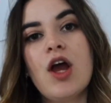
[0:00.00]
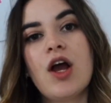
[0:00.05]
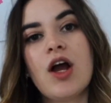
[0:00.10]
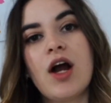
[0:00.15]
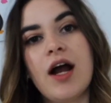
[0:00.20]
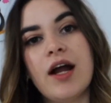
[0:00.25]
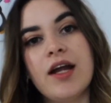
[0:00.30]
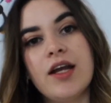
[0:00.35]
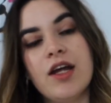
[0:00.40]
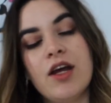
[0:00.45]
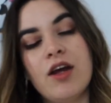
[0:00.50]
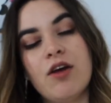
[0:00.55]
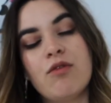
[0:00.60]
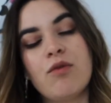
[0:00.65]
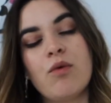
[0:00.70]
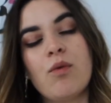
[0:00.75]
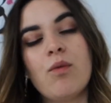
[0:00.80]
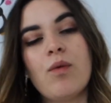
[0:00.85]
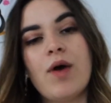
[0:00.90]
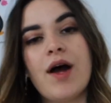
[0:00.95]
kind
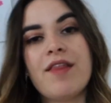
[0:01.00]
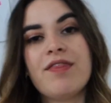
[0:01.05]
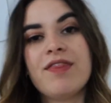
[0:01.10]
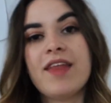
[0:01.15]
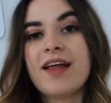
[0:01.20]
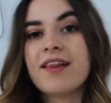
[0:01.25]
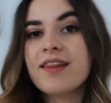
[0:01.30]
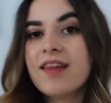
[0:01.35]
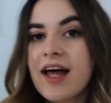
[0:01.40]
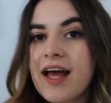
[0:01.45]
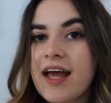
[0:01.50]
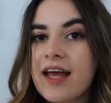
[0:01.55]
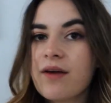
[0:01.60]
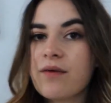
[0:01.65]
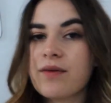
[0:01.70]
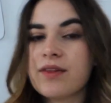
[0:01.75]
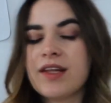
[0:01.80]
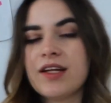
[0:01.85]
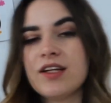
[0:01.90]
of what they like, what they